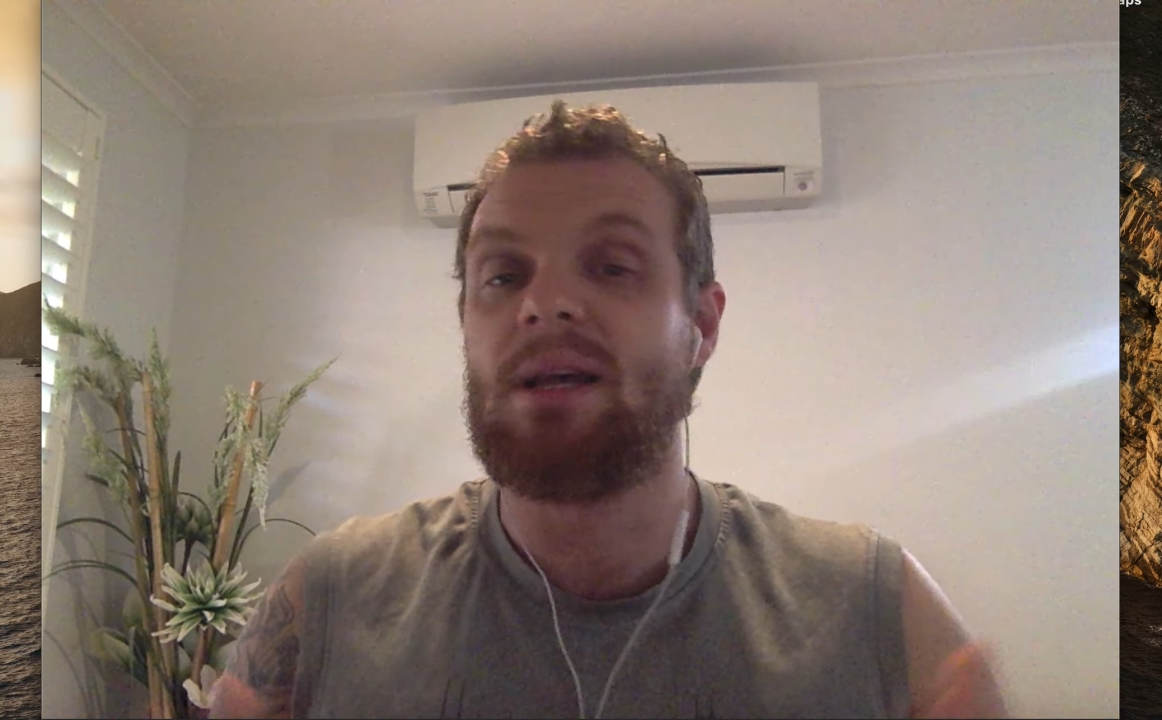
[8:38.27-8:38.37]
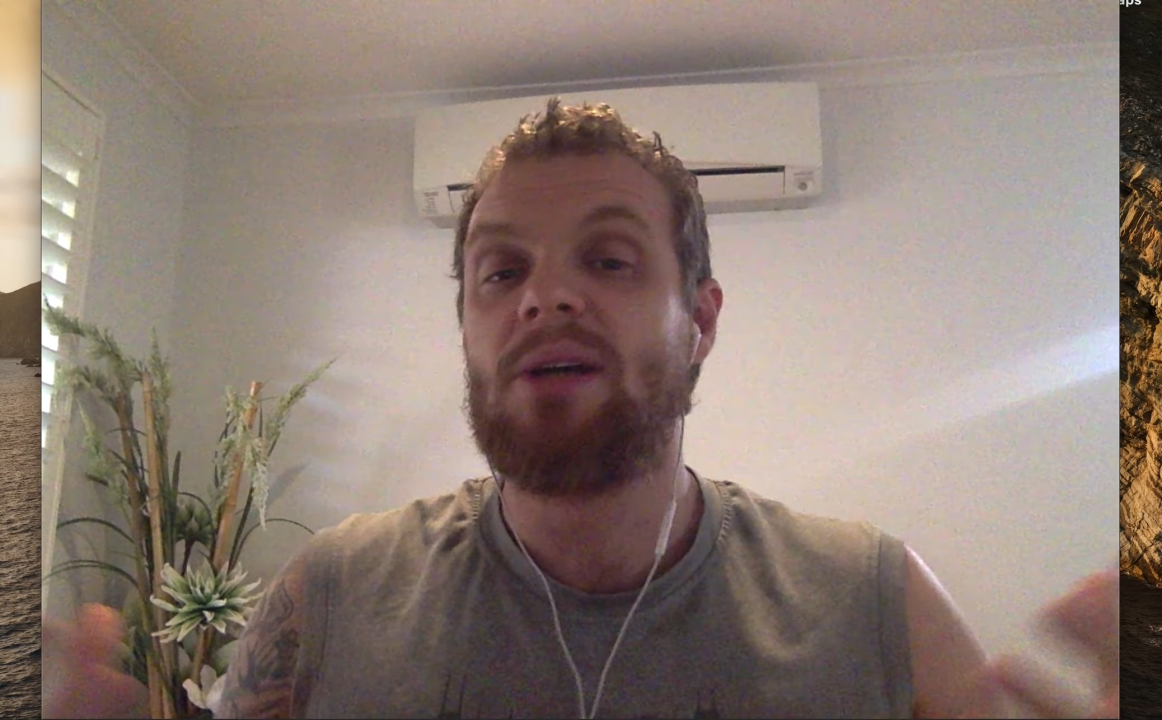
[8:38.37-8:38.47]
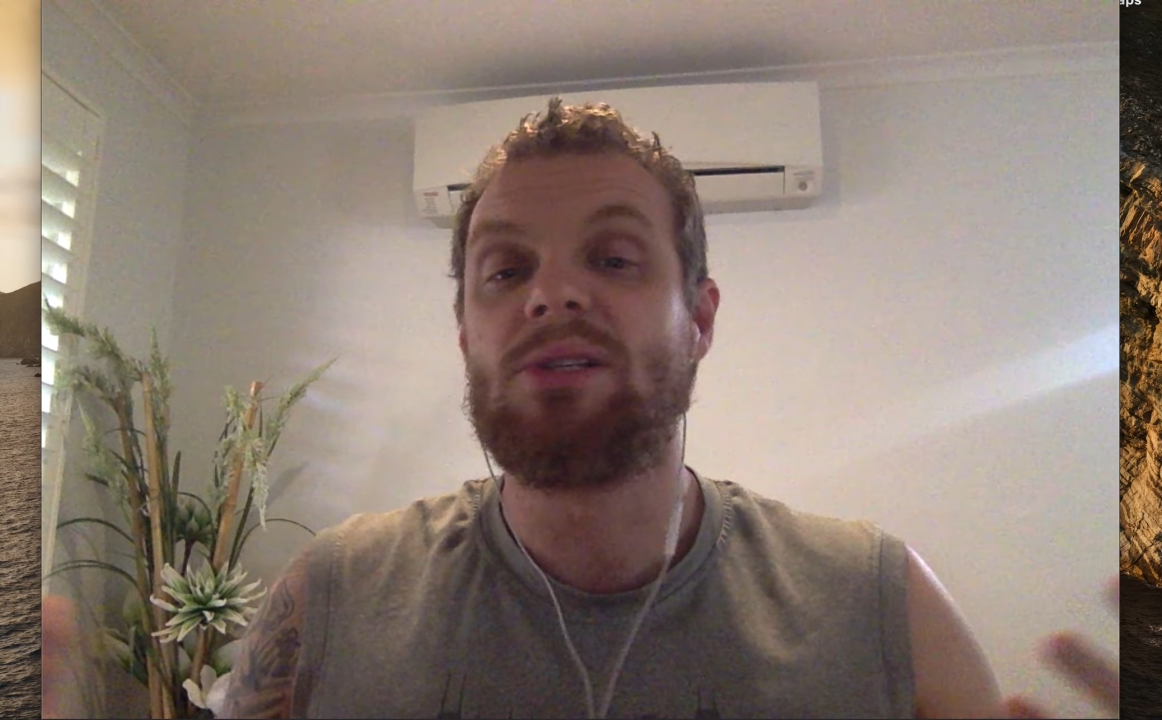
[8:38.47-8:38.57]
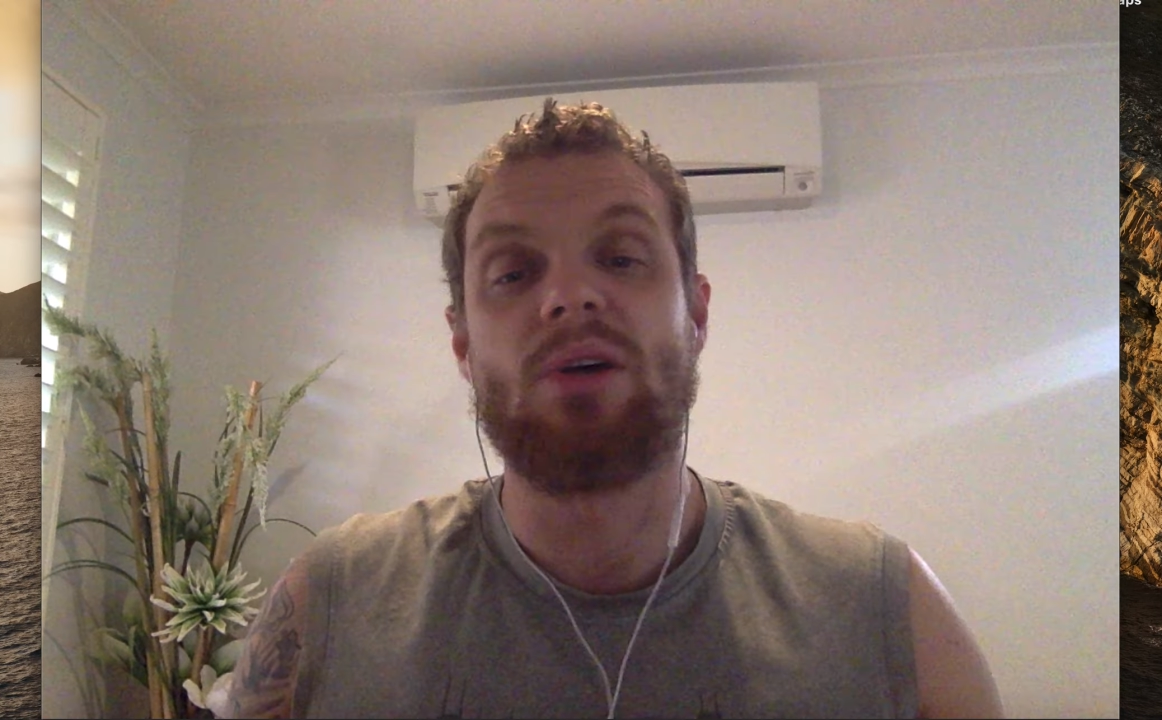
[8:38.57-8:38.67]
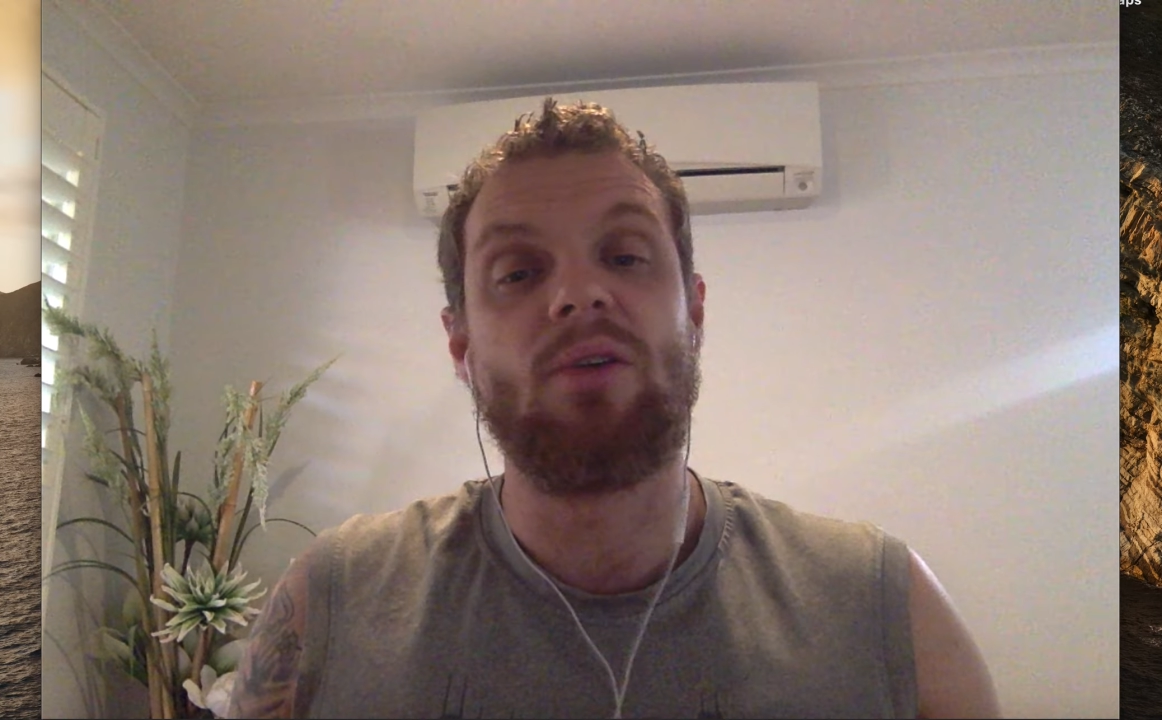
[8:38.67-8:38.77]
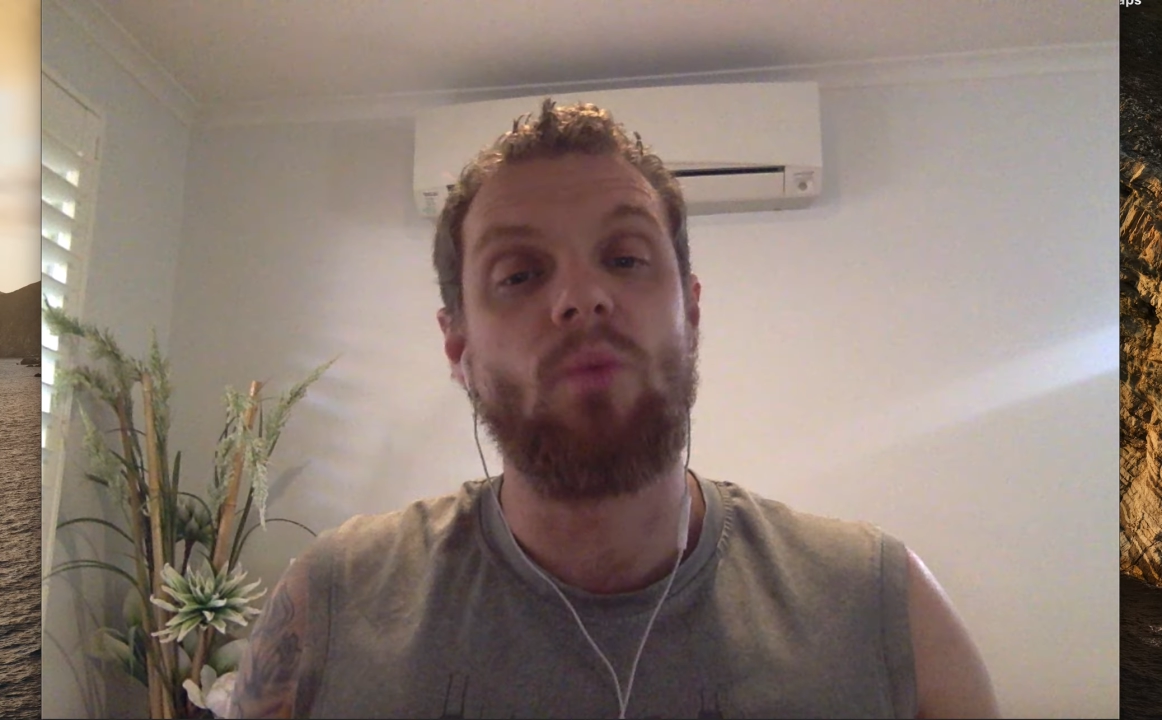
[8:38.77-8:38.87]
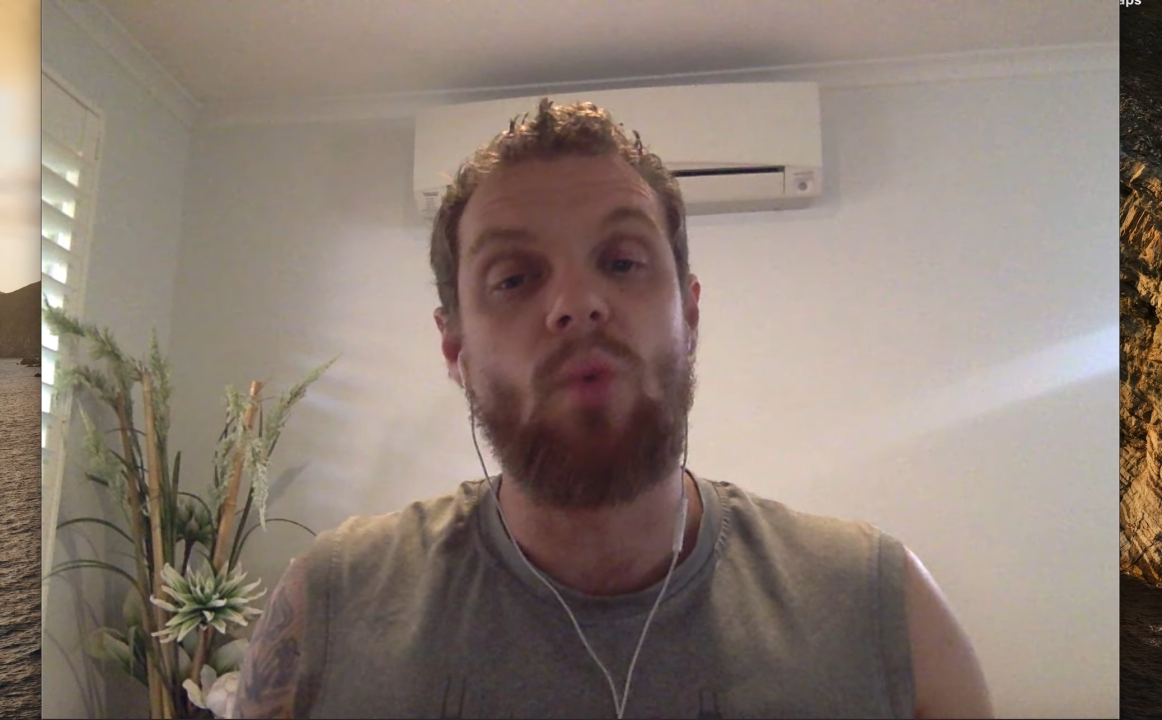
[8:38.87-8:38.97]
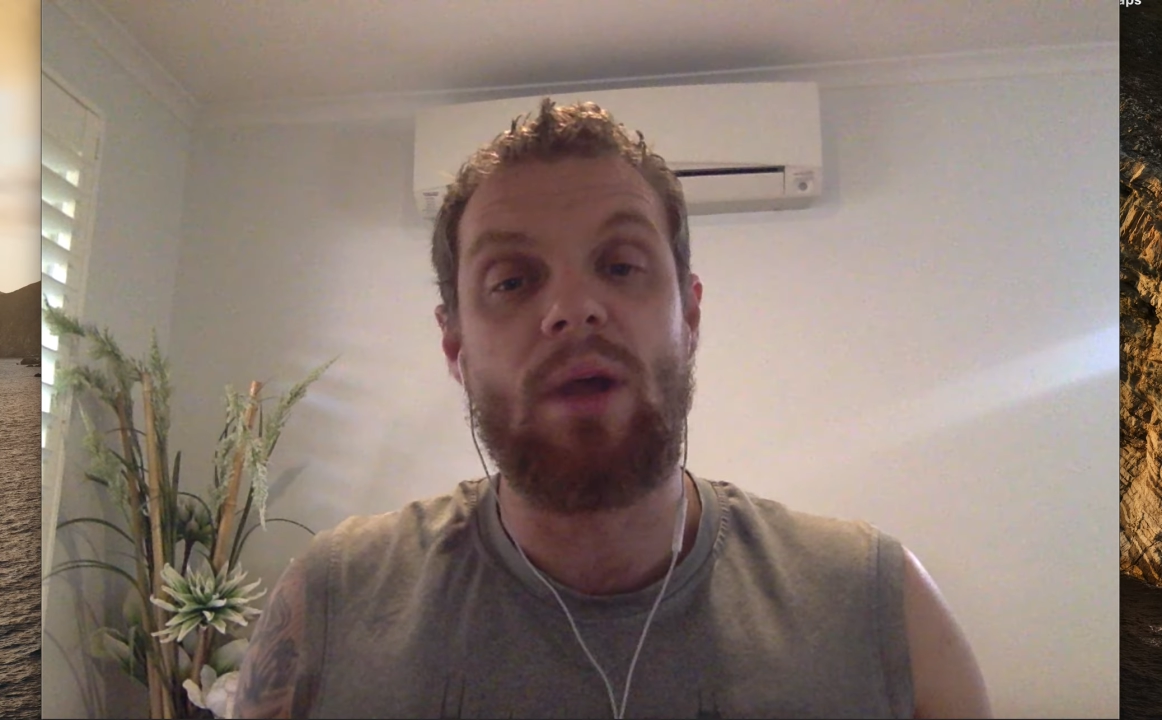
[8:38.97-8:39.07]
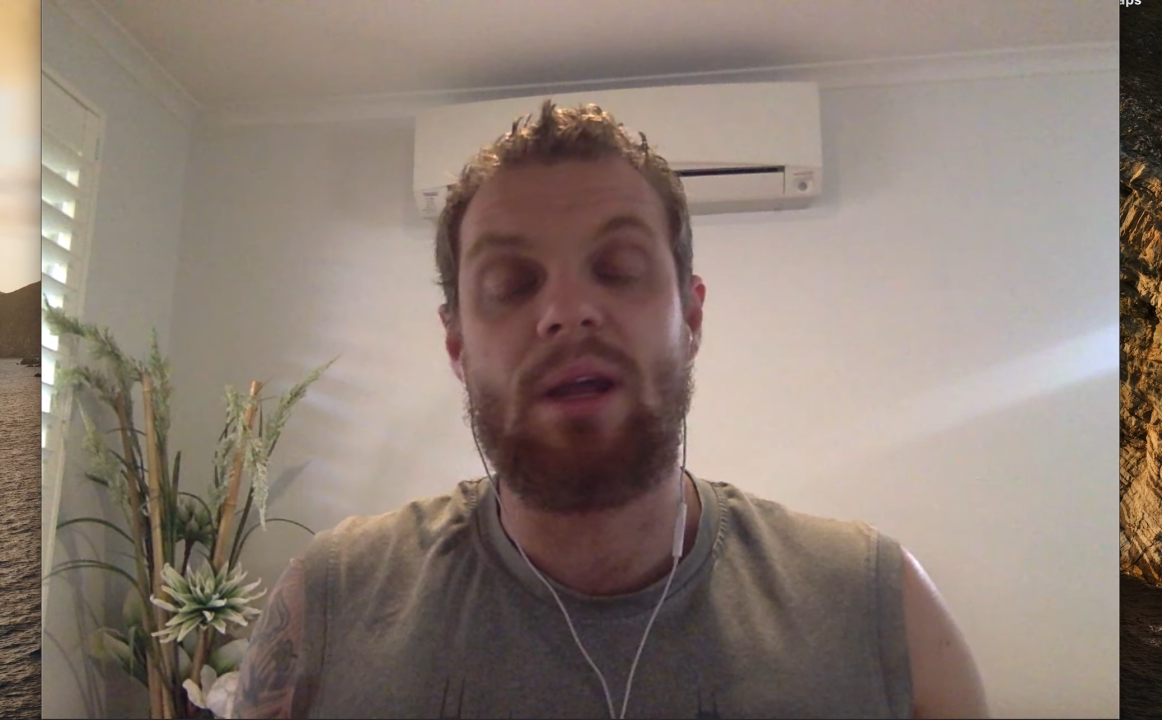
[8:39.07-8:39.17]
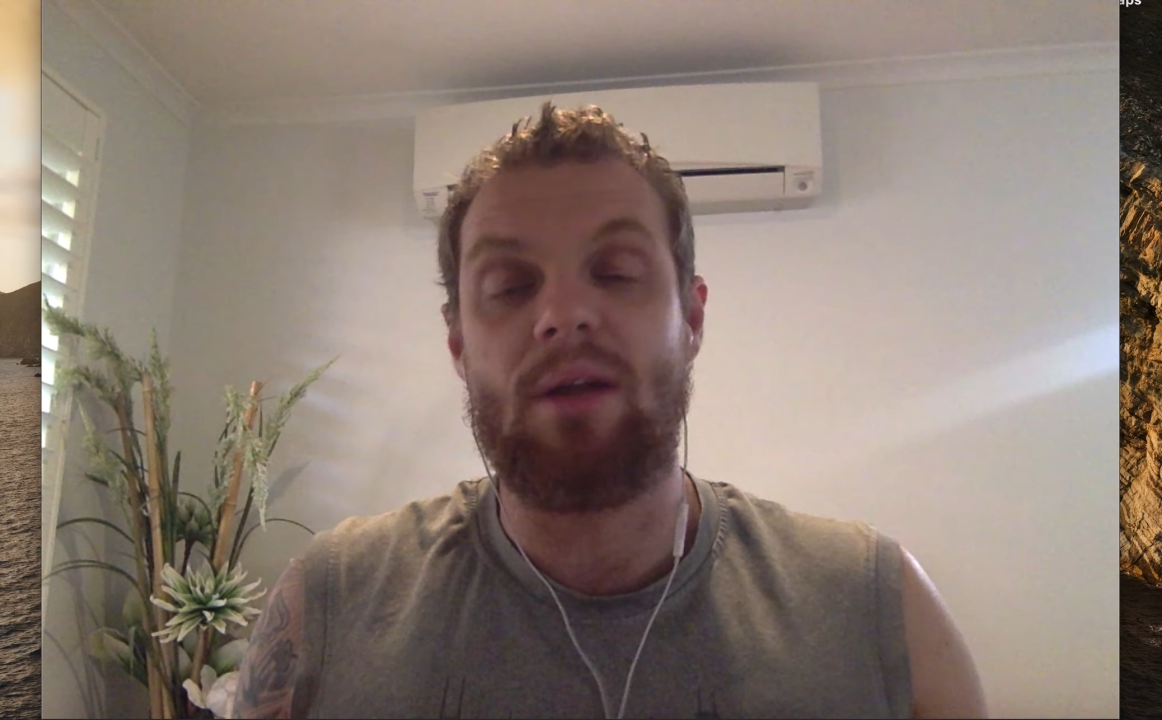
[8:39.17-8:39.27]
so that
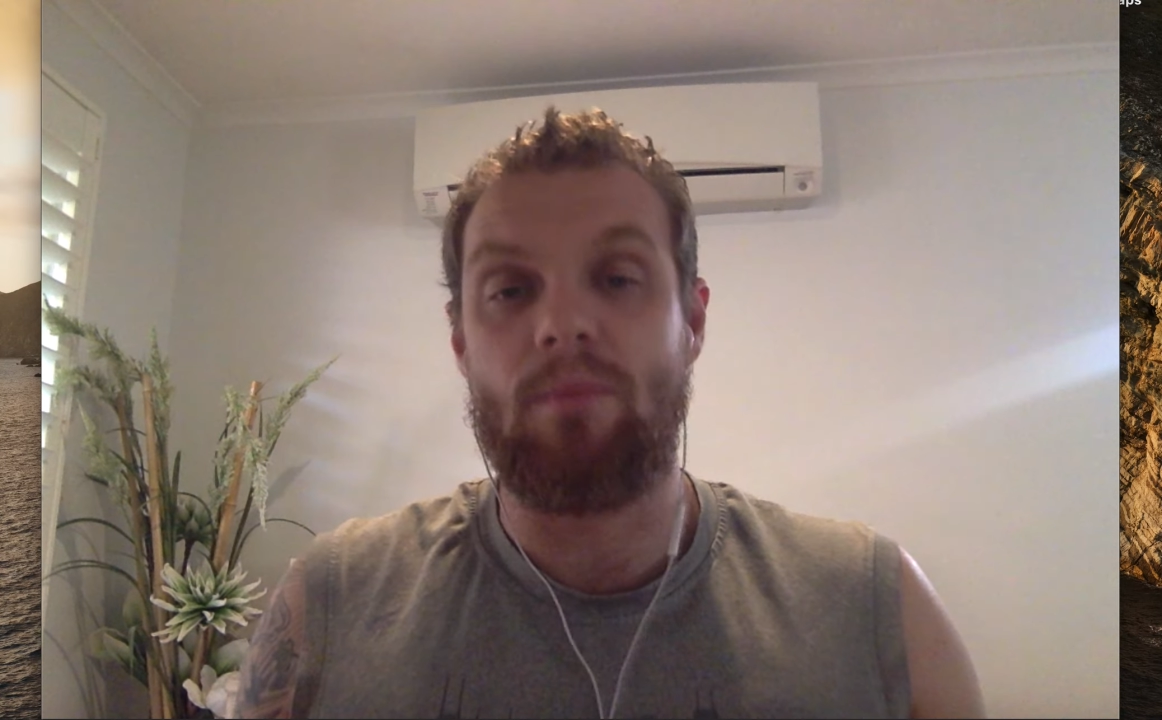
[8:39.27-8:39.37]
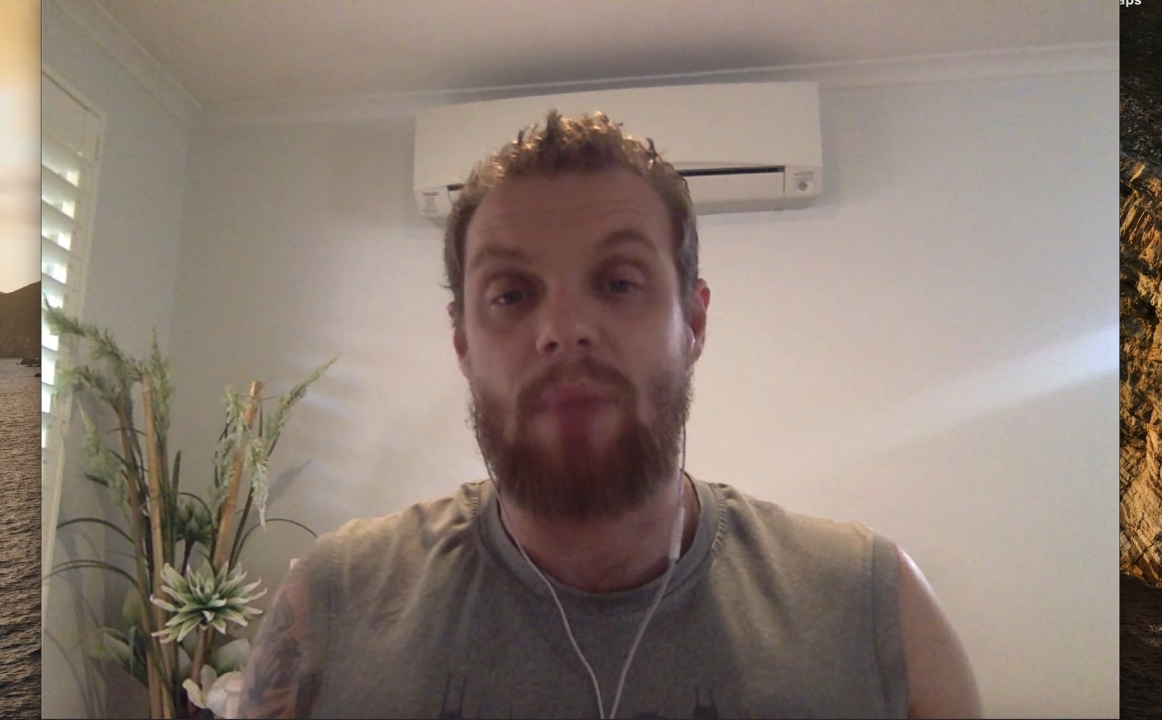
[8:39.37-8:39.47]
we can